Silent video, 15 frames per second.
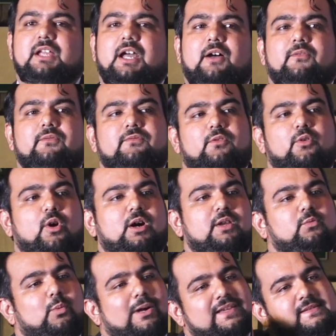have
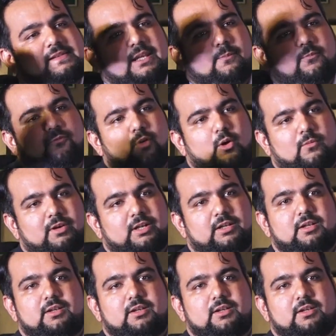gone one step forward.